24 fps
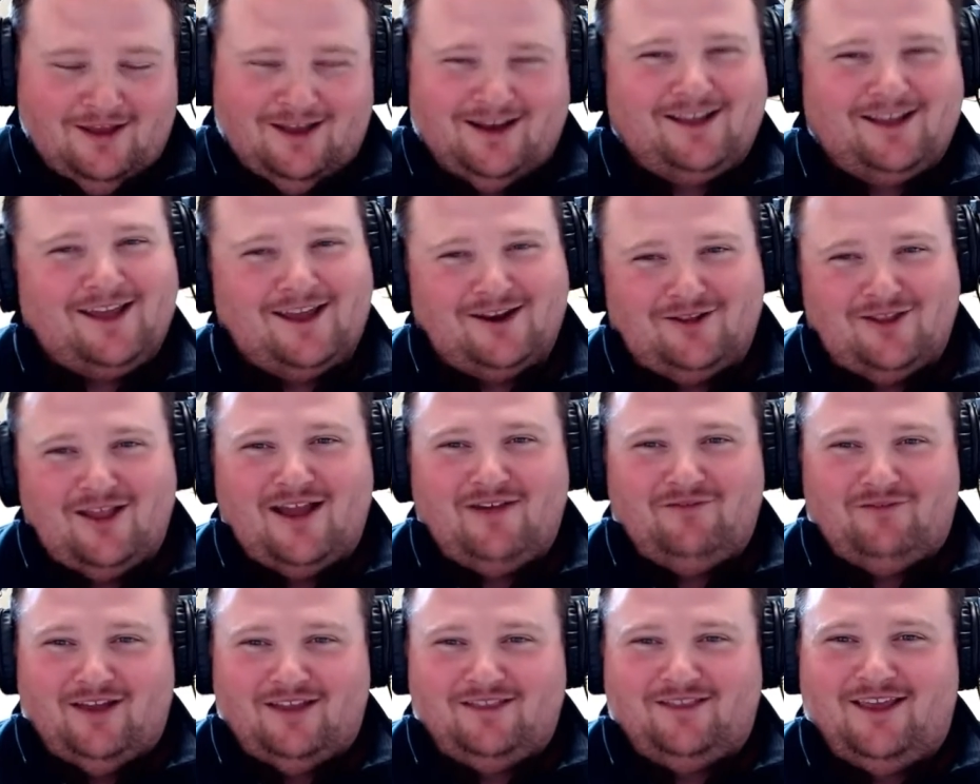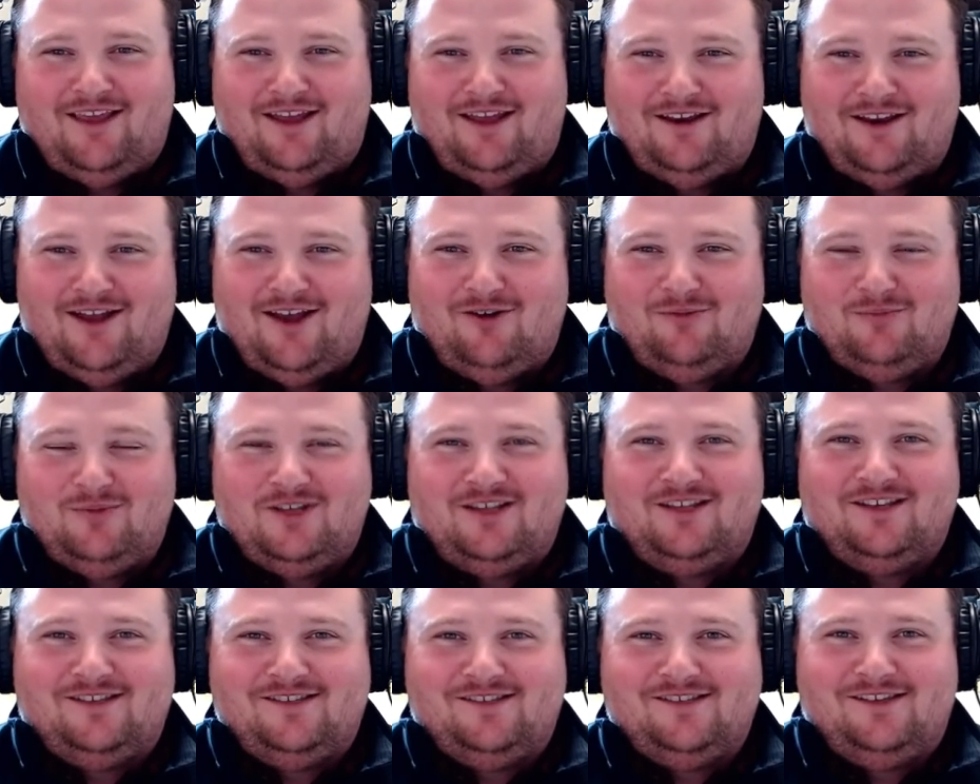And I kind of laugh at that now
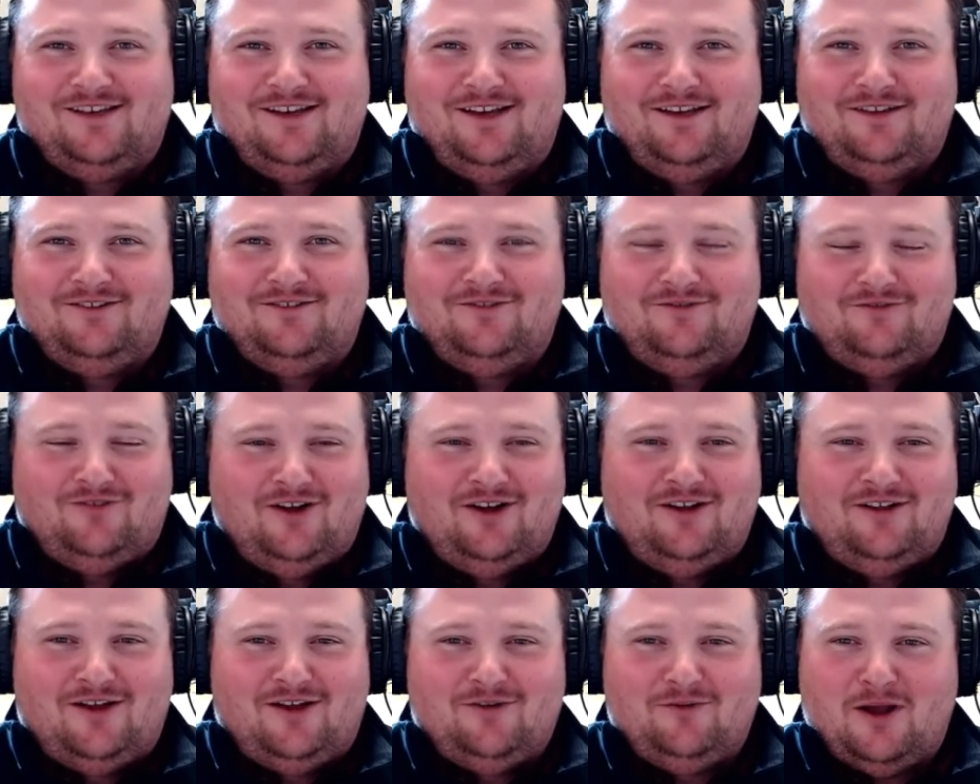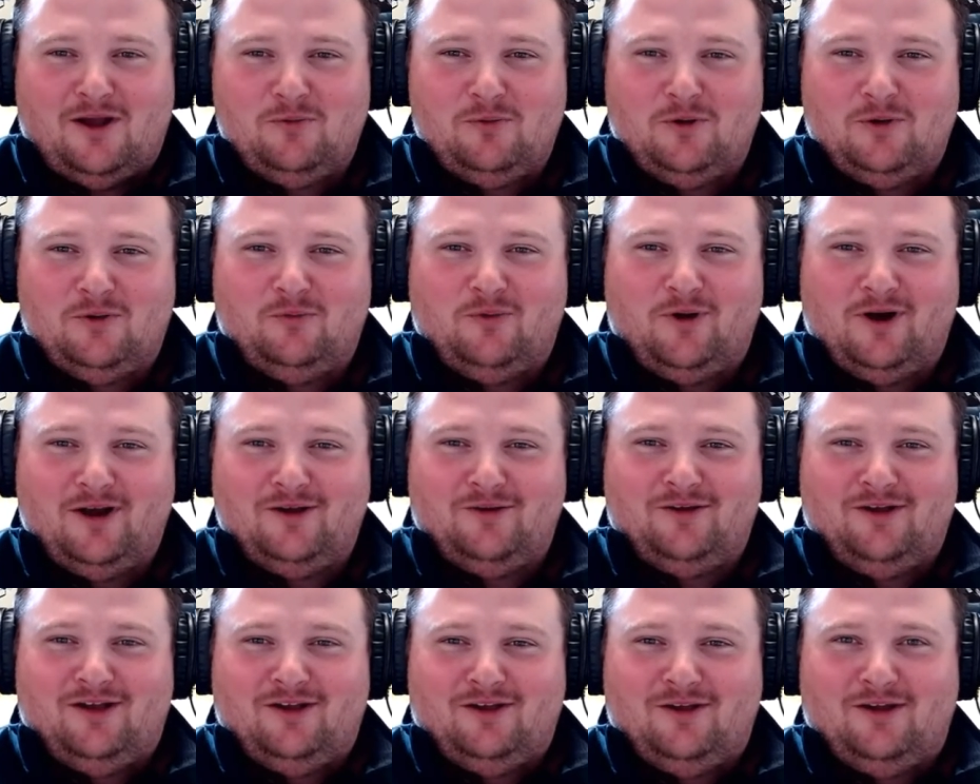because, well, I wouldn't want
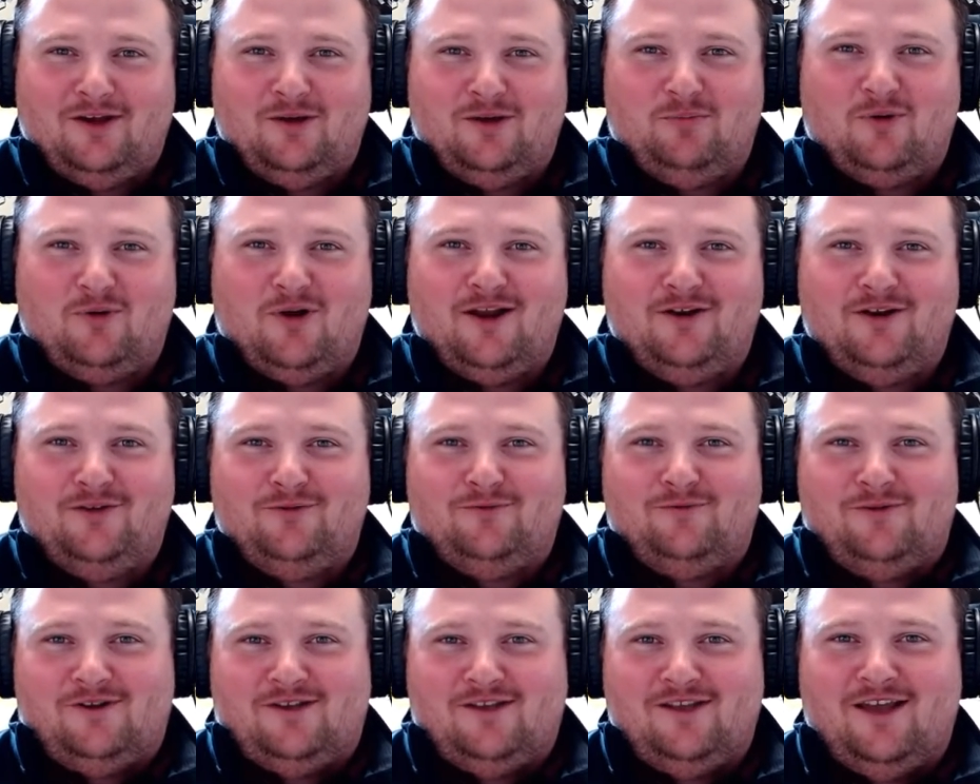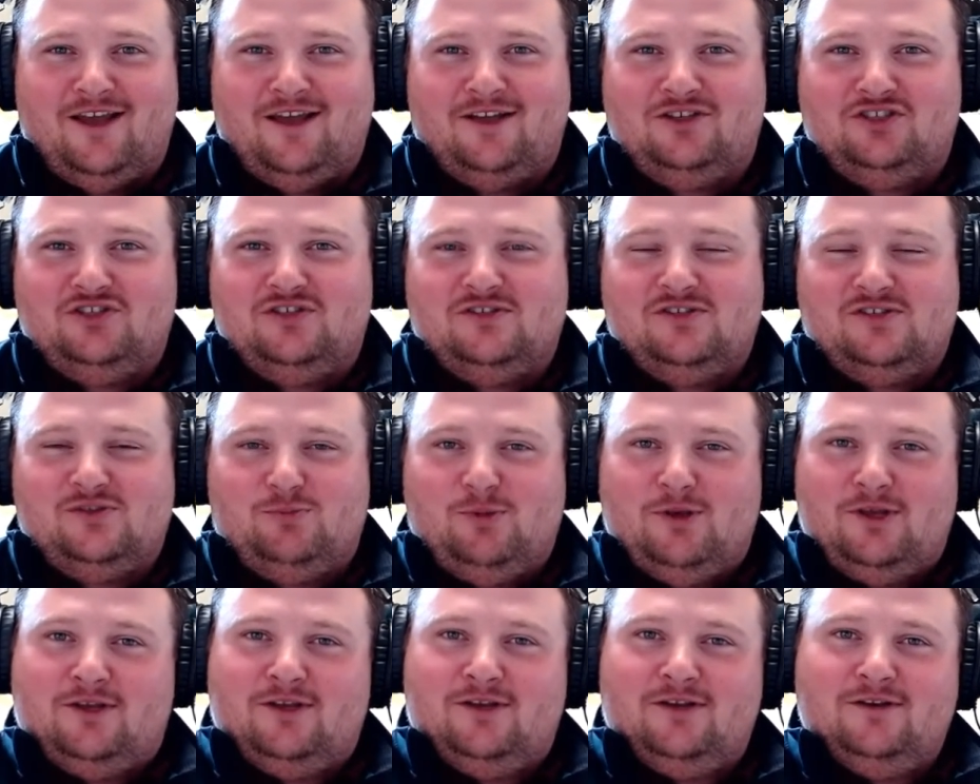a brand new rookie agent
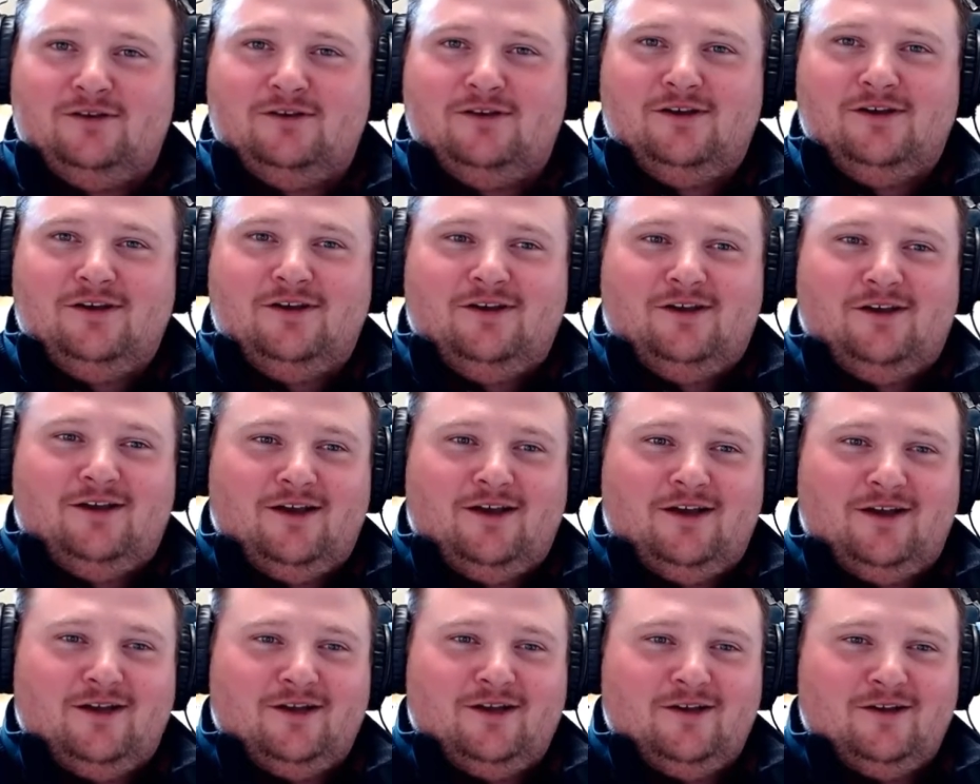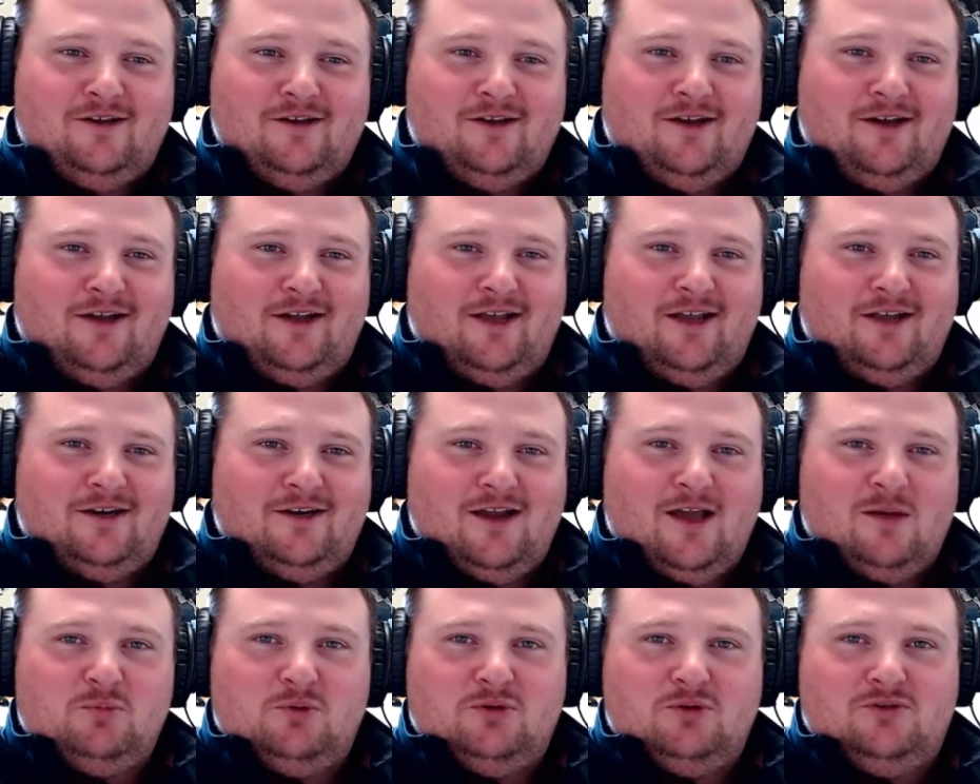speaking at
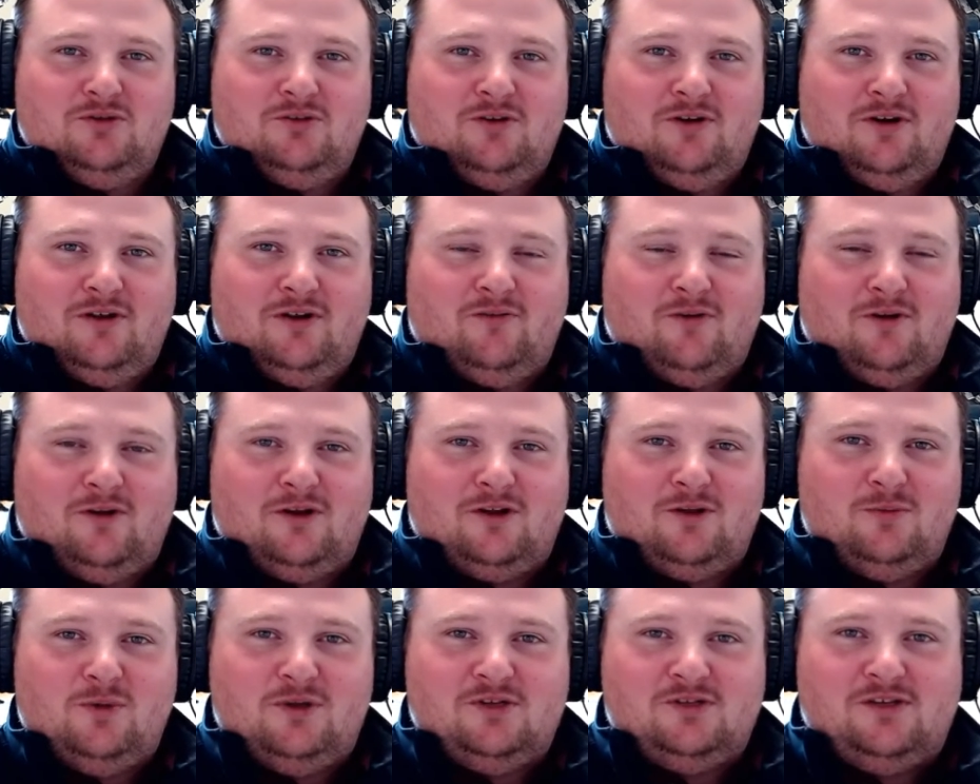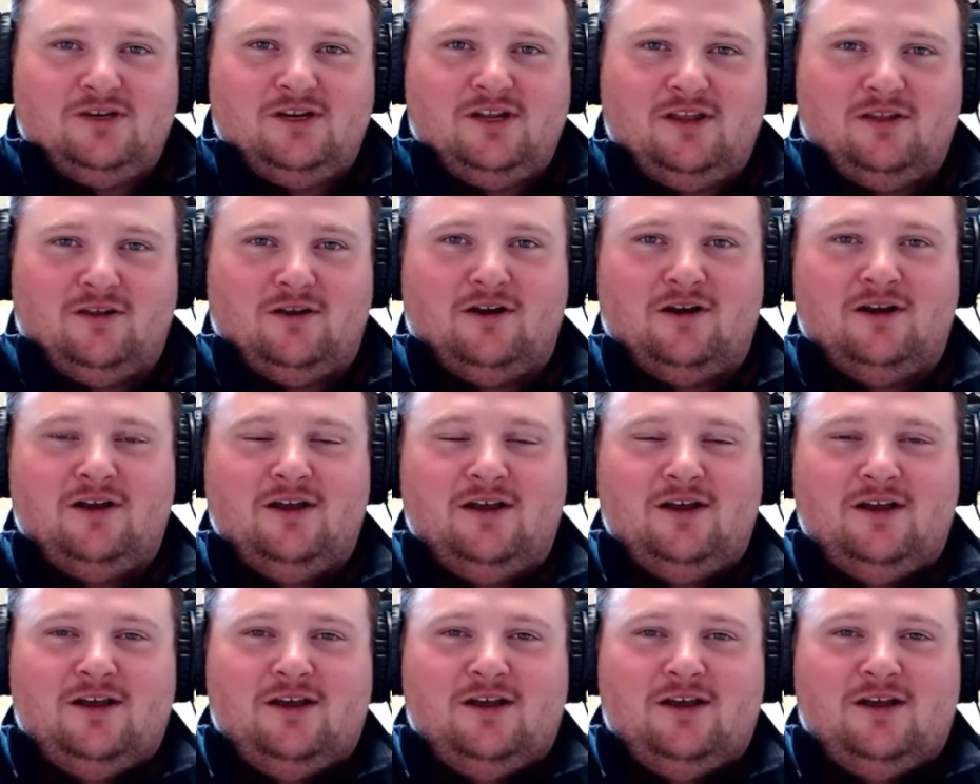an opportunity for a commission either.